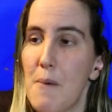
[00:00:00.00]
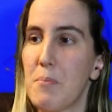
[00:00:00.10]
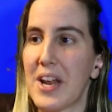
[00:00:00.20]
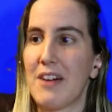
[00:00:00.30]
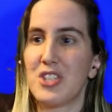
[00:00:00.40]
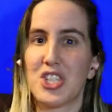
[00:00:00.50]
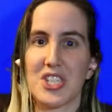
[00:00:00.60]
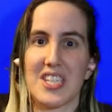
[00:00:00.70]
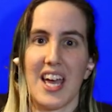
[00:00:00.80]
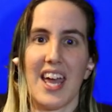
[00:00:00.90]
but I was
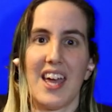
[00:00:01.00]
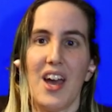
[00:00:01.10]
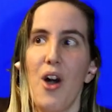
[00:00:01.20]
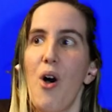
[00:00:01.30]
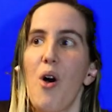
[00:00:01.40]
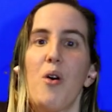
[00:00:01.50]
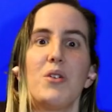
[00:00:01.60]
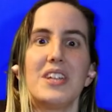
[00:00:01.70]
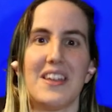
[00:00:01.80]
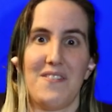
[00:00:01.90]
just like,
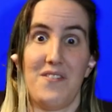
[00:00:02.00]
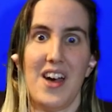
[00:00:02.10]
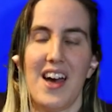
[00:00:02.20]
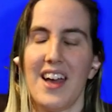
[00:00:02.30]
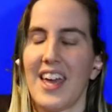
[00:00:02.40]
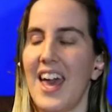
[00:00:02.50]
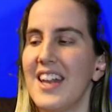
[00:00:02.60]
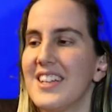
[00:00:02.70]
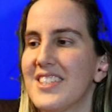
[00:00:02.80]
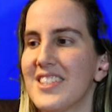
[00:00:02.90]
holy fuck.
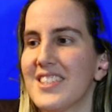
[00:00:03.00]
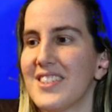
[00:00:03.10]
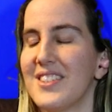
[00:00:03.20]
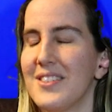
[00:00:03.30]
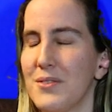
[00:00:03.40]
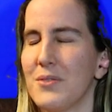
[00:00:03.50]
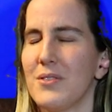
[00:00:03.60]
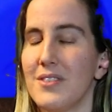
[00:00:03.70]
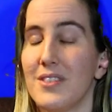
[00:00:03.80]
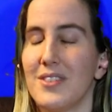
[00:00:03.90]
And it's just,
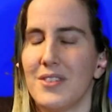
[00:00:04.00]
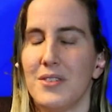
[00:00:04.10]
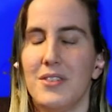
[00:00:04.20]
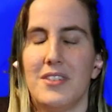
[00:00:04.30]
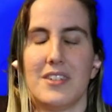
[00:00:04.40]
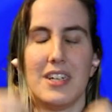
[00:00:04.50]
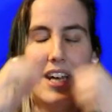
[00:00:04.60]
ugh.